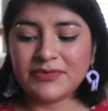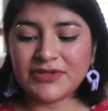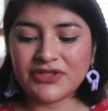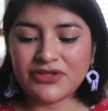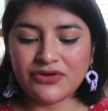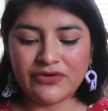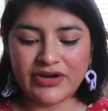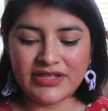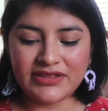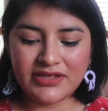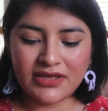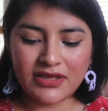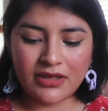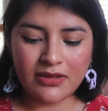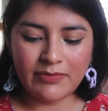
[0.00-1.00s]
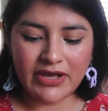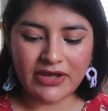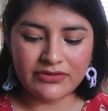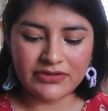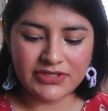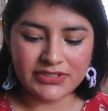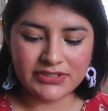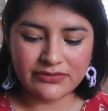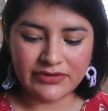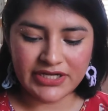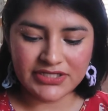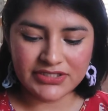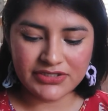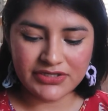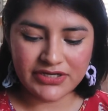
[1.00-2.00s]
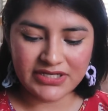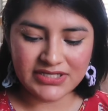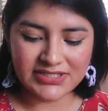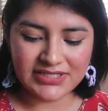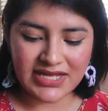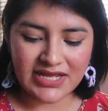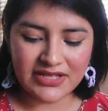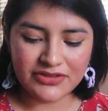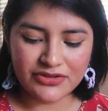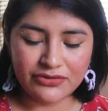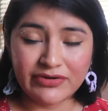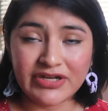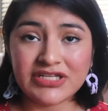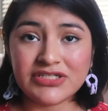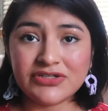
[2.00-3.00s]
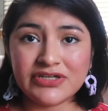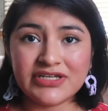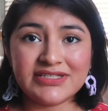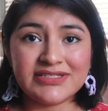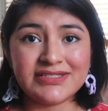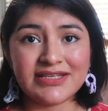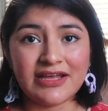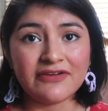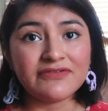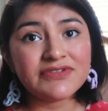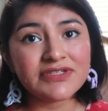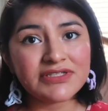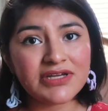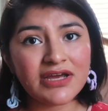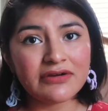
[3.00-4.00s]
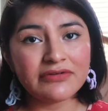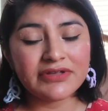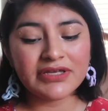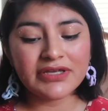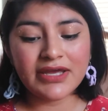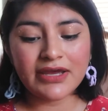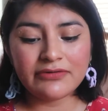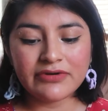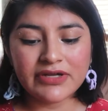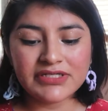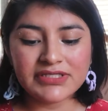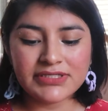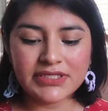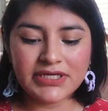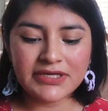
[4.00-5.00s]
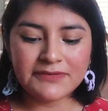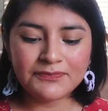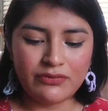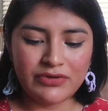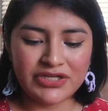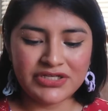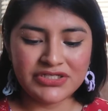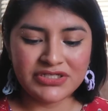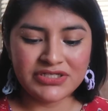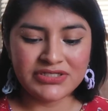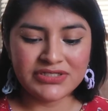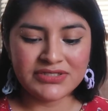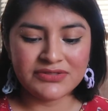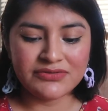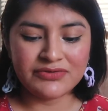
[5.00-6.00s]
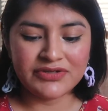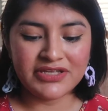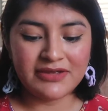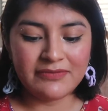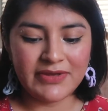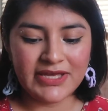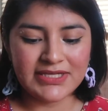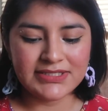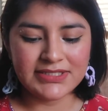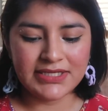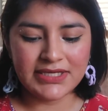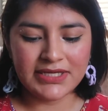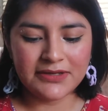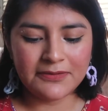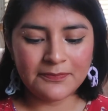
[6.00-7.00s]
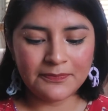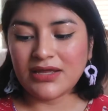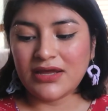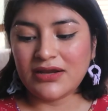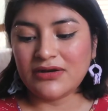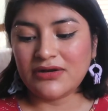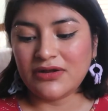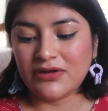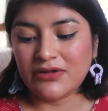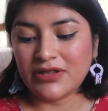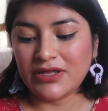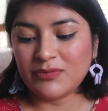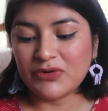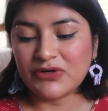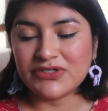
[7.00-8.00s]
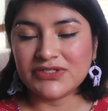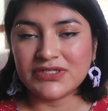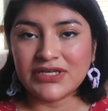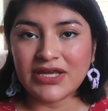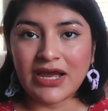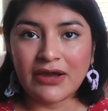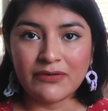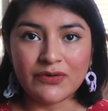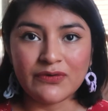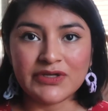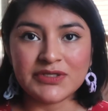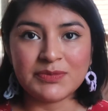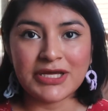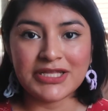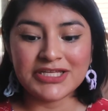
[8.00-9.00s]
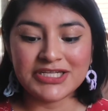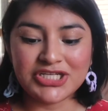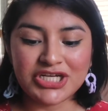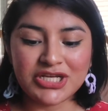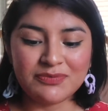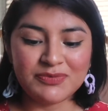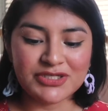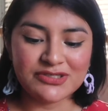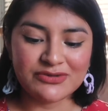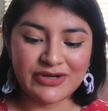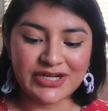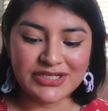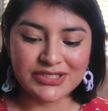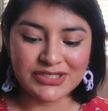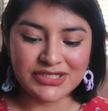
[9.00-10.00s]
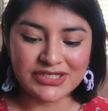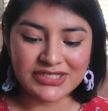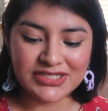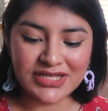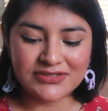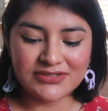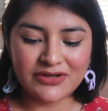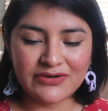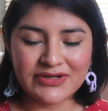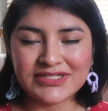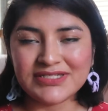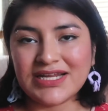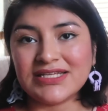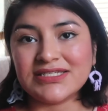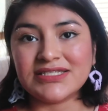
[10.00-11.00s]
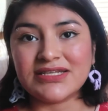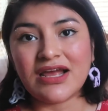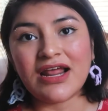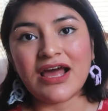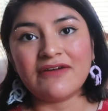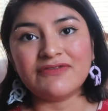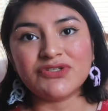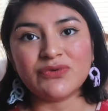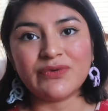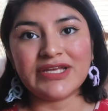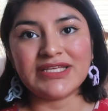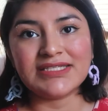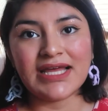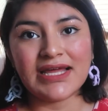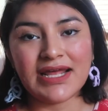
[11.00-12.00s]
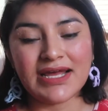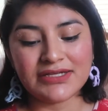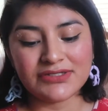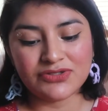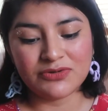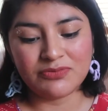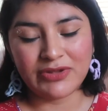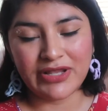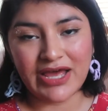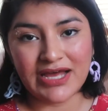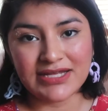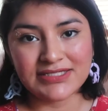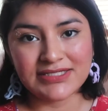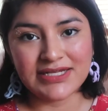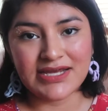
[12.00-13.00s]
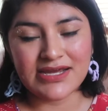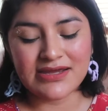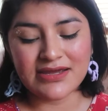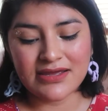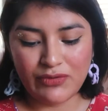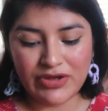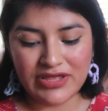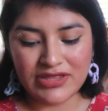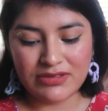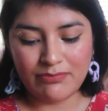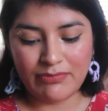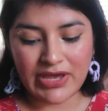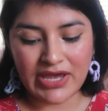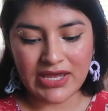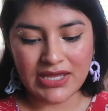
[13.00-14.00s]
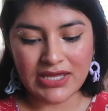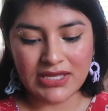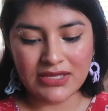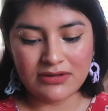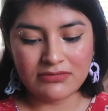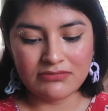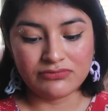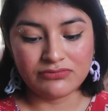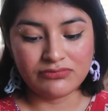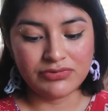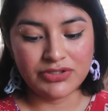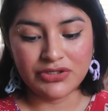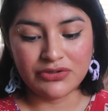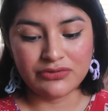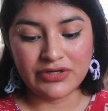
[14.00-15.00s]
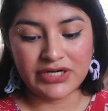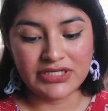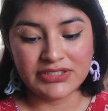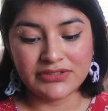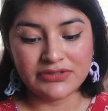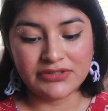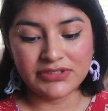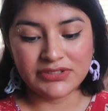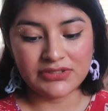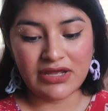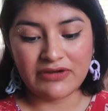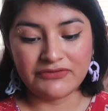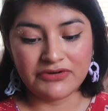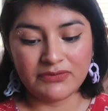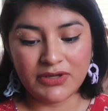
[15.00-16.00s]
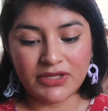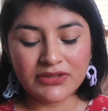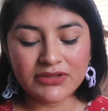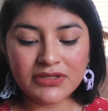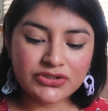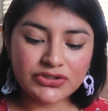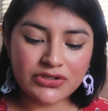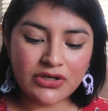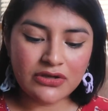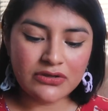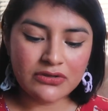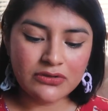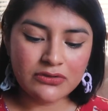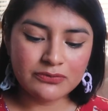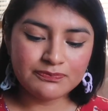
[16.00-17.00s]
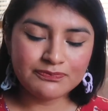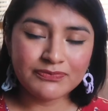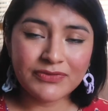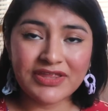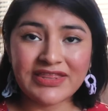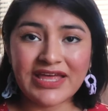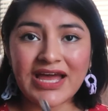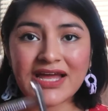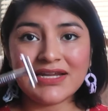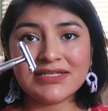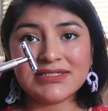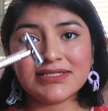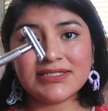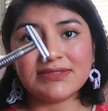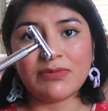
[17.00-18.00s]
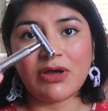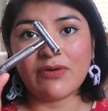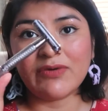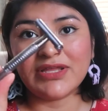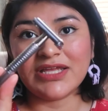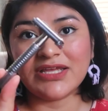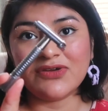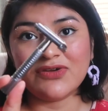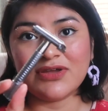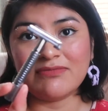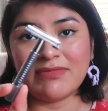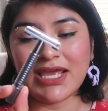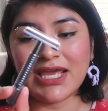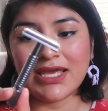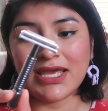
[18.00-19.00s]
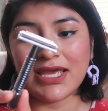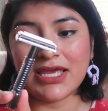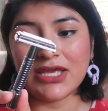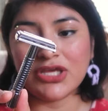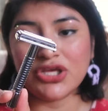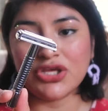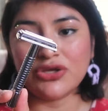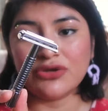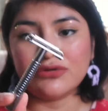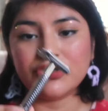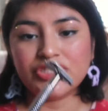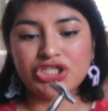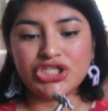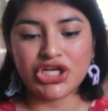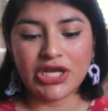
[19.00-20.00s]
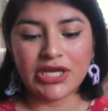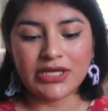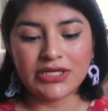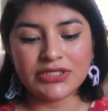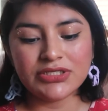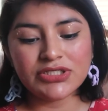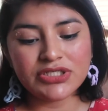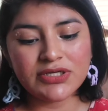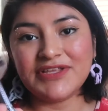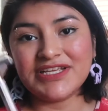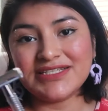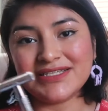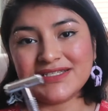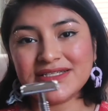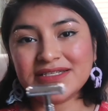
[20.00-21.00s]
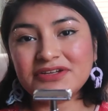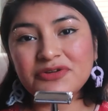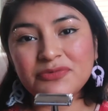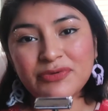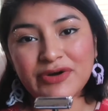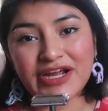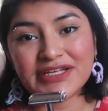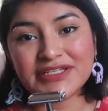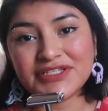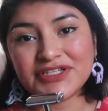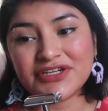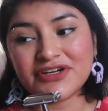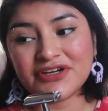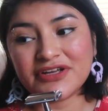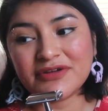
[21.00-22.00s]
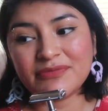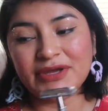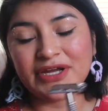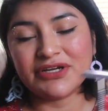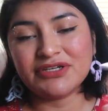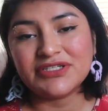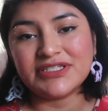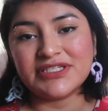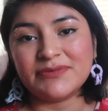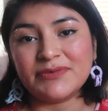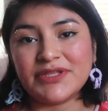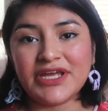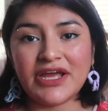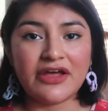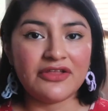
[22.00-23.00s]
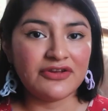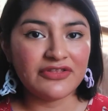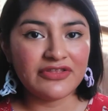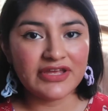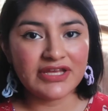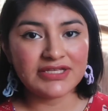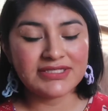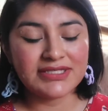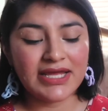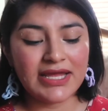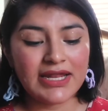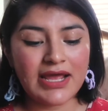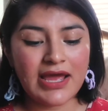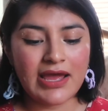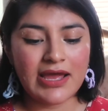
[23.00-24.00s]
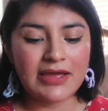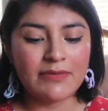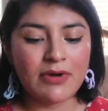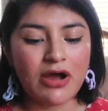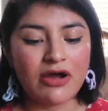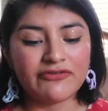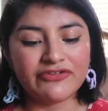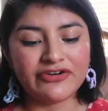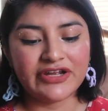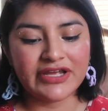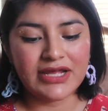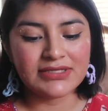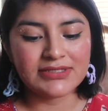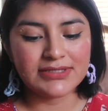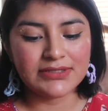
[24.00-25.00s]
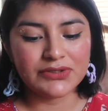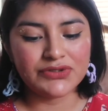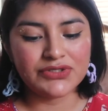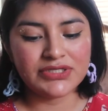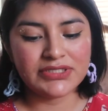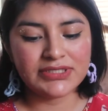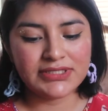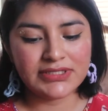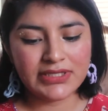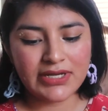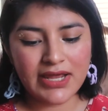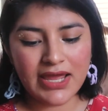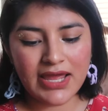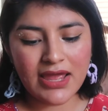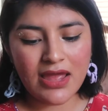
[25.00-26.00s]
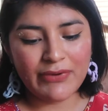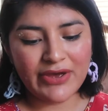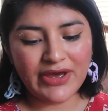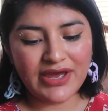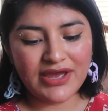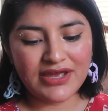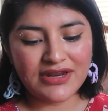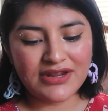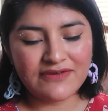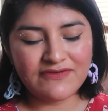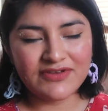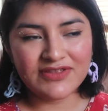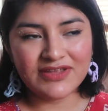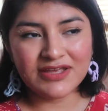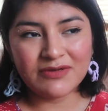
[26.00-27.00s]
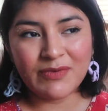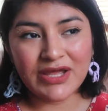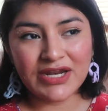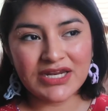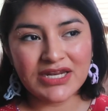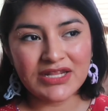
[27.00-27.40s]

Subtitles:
but the great thing about this razor is that the razor itself does not really get rusty, which is really amazing. I don't know, like personally I would always buy the cheapest razors, so it's nice to not have to waste that extra plastic with buying new razors every month. So that is a small way that you can make a huge change. This is a little pricier compared to some of the other things that I'm offering as solutions today, but if you think about it